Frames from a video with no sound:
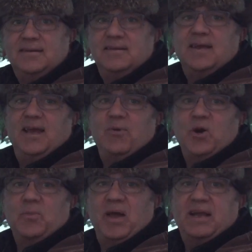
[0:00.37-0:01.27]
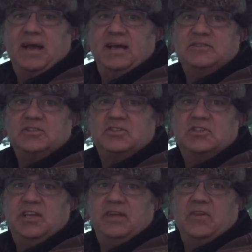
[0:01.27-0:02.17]
Hey, welcome back, guys. This is
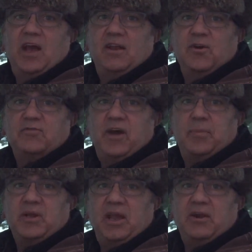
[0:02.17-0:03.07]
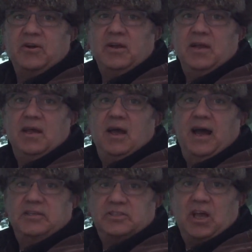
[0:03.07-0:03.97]
Steve, the Idaho Fabricator.
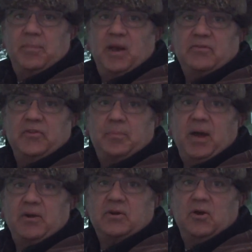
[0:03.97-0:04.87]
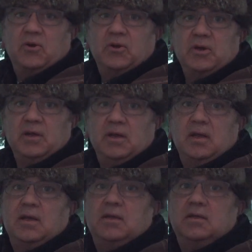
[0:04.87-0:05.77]
I just got back from the powder coater.
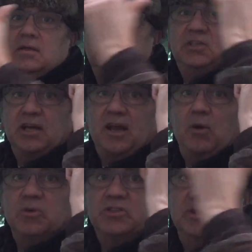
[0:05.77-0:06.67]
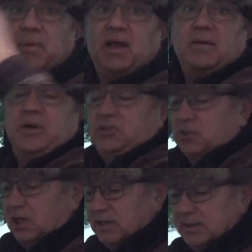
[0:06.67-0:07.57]
Check out what's in the back of my
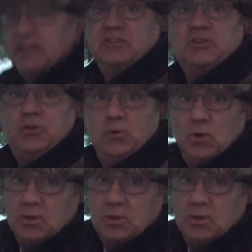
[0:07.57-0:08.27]
truck. It's cool.